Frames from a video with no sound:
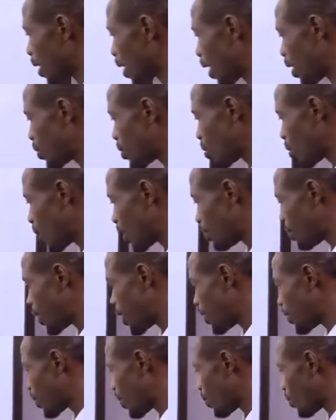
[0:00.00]
can do a
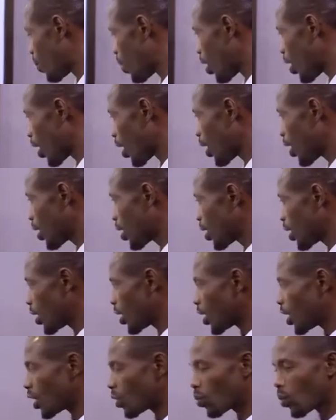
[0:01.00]
piece of work
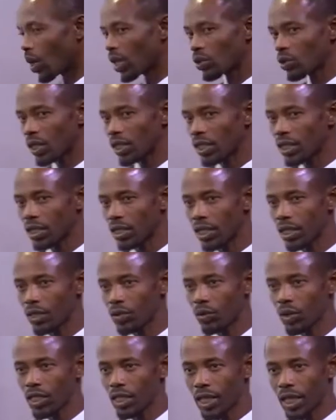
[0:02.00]
in 120 days,
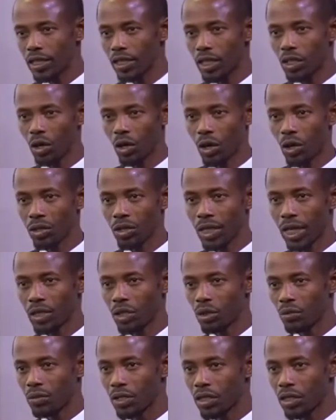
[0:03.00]
what did I say your concern
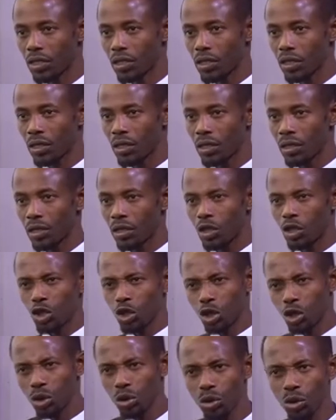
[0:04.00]
should be? You
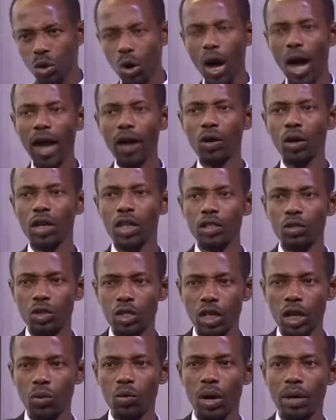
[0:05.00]
should know how long it will
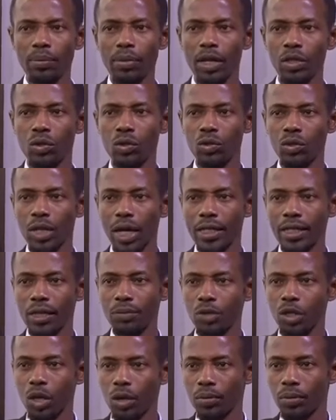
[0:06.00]
take one man to do that same
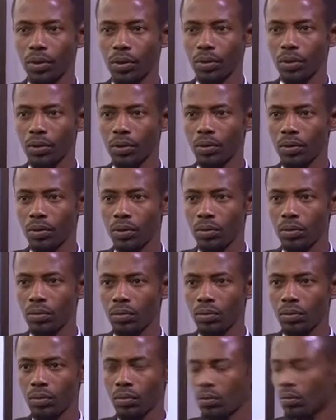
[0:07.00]
job.
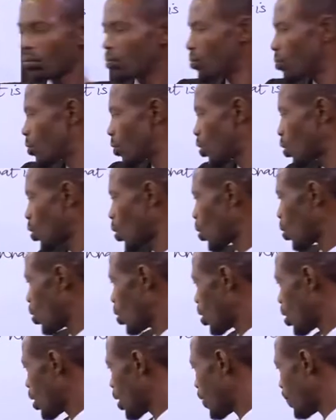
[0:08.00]
So
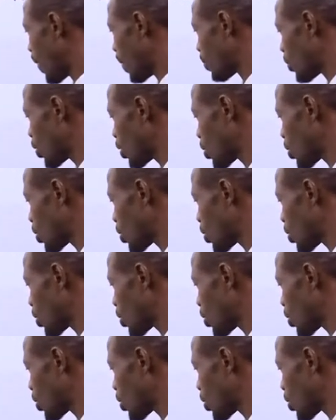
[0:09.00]
if I'm going to